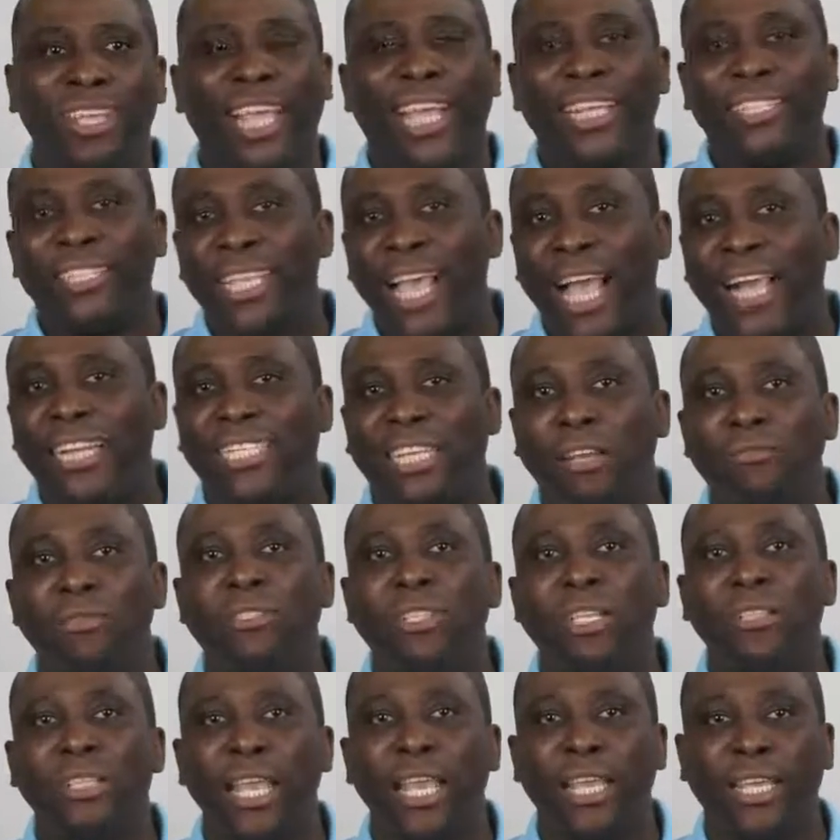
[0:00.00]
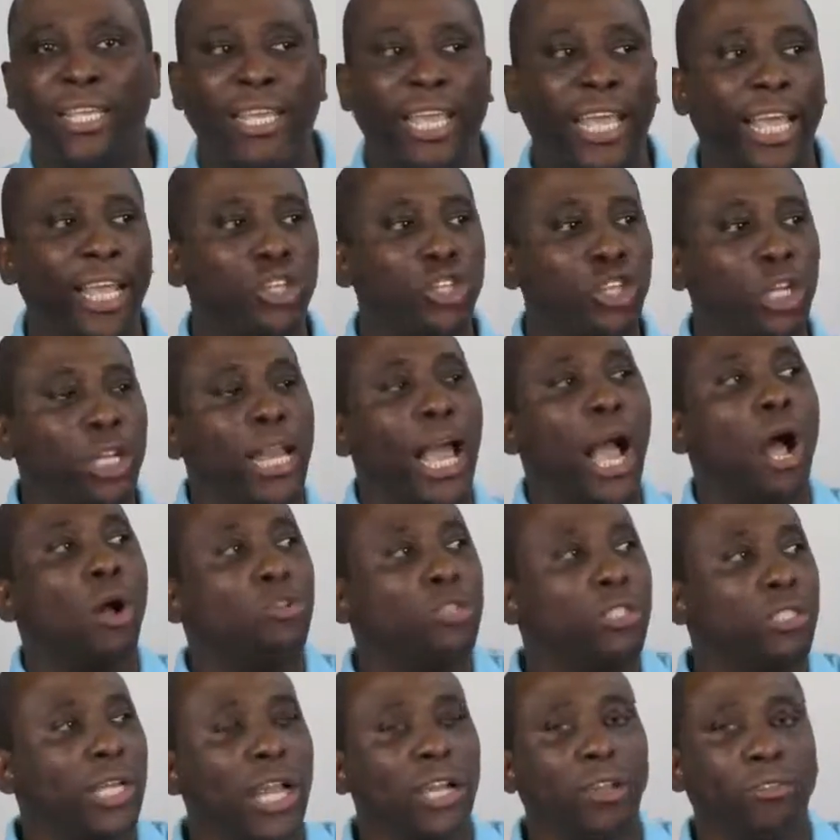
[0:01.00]
It's the activities that they engage in
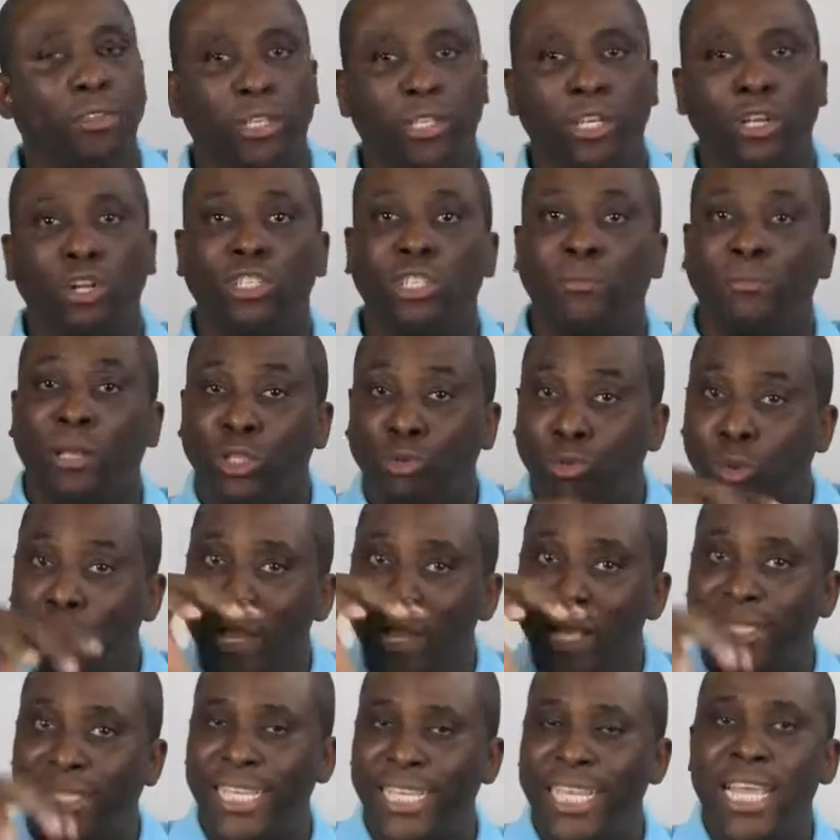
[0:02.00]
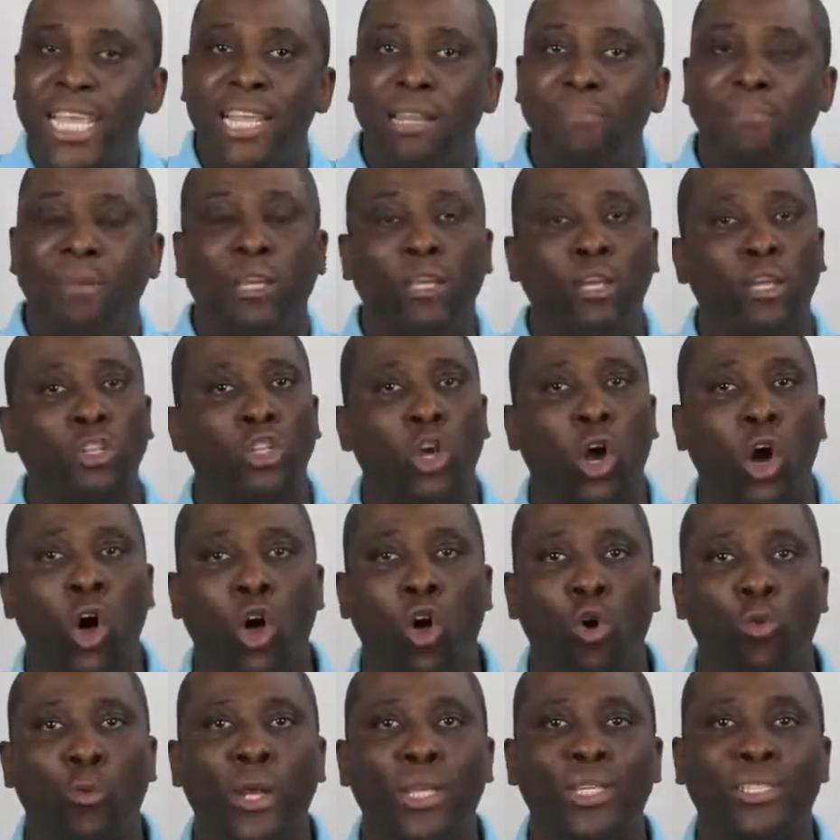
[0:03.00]
outside of the dealership as well as in, because you're
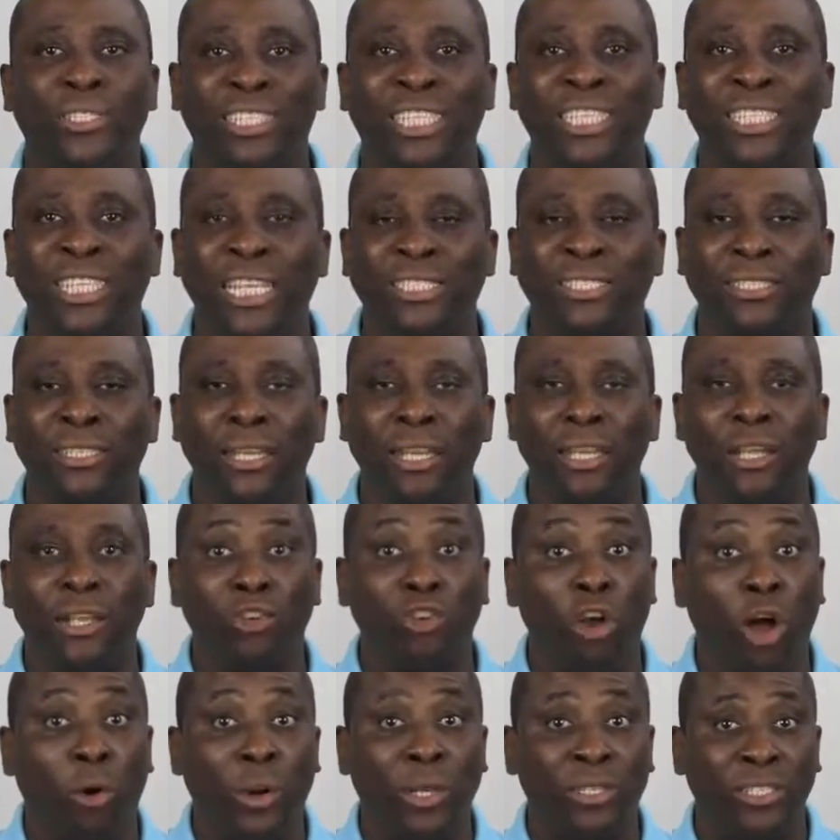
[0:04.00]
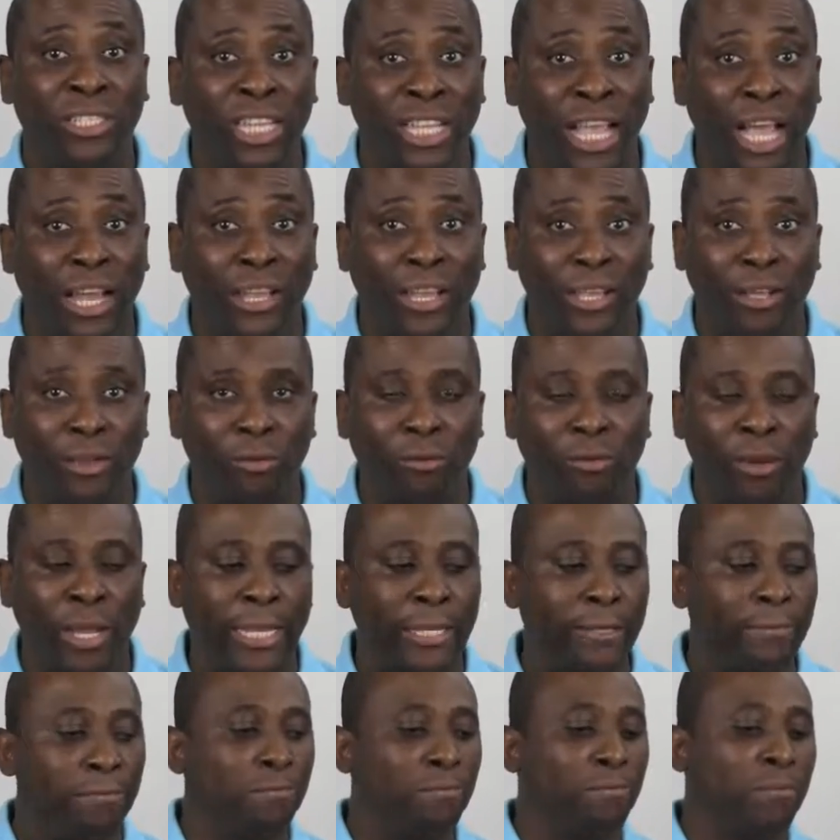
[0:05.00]
always selling,
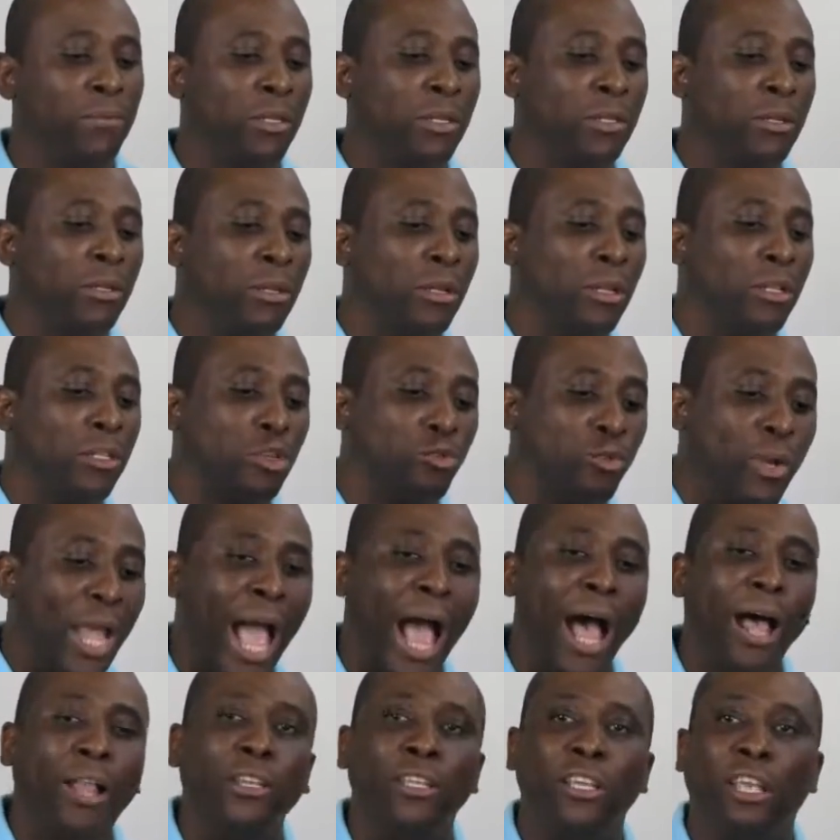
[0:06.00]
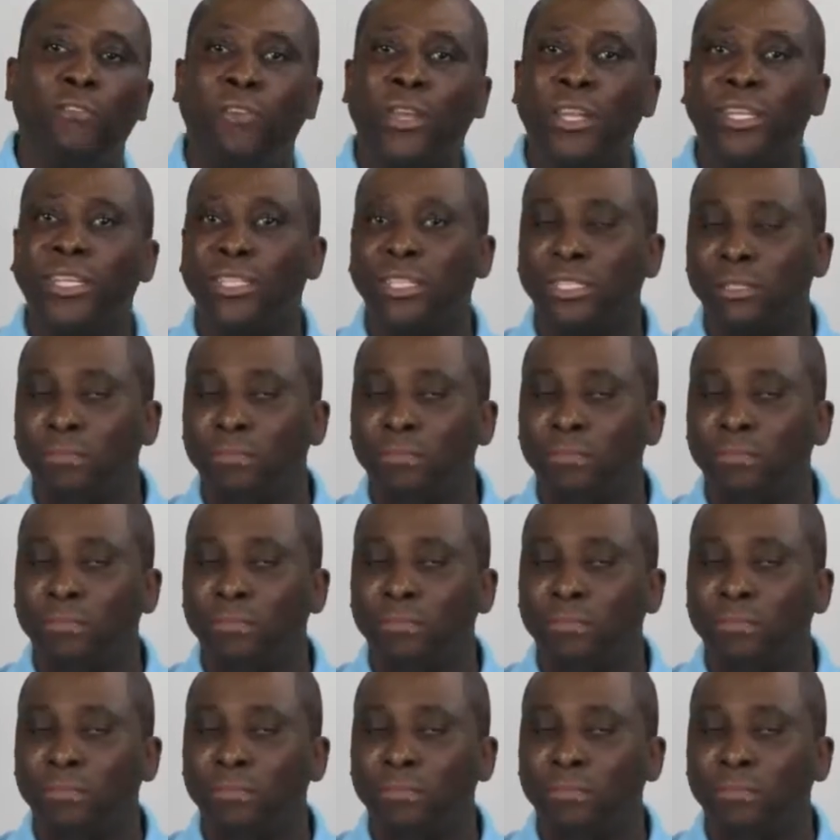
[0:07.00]
right? The reality of it is